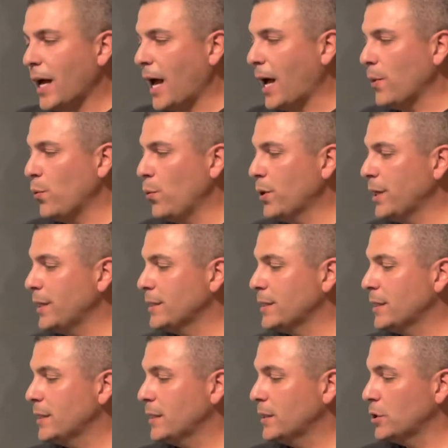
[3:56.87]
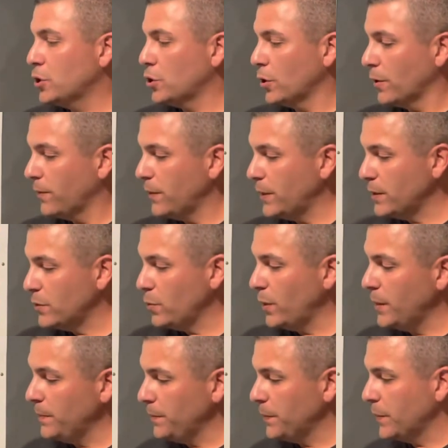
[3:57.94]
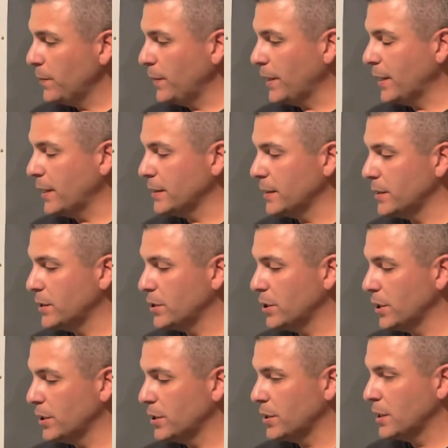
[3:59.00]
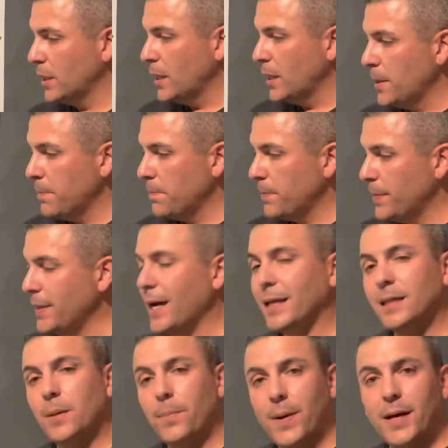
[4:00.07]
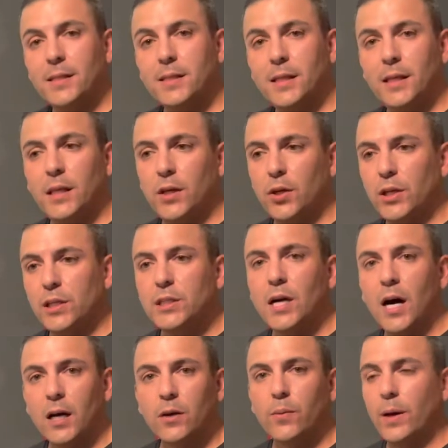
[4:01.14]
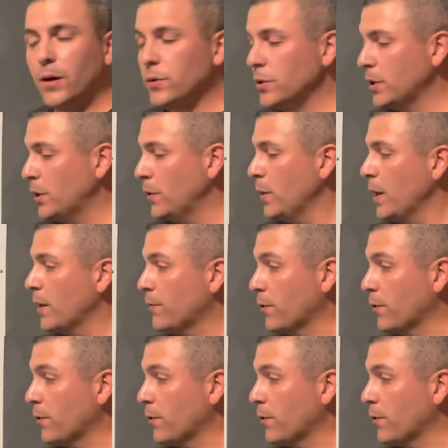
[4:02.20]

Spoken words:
I wouldn't serve this one because it's just not the best thing that you're gonna talk around, you know.